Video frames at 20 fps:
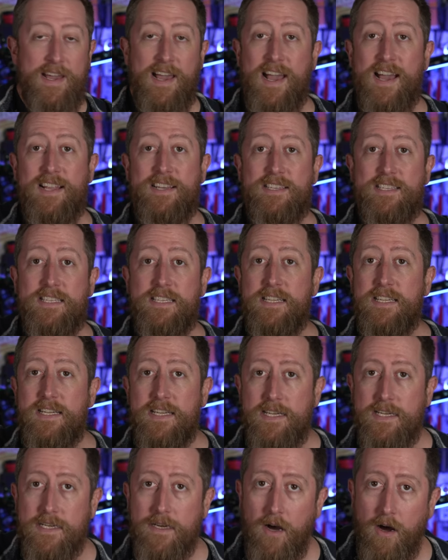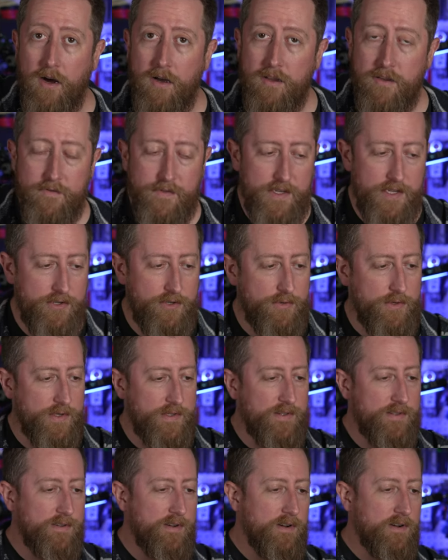And D, all of these
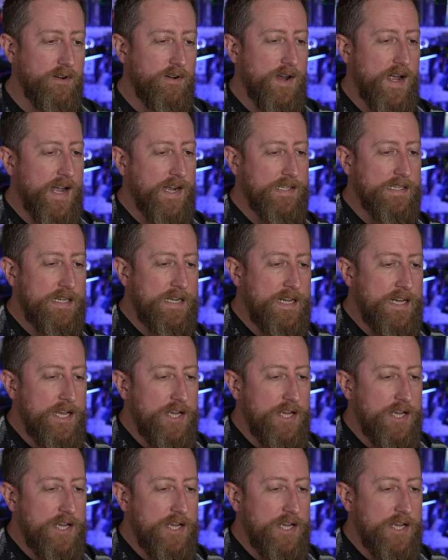choices are correct.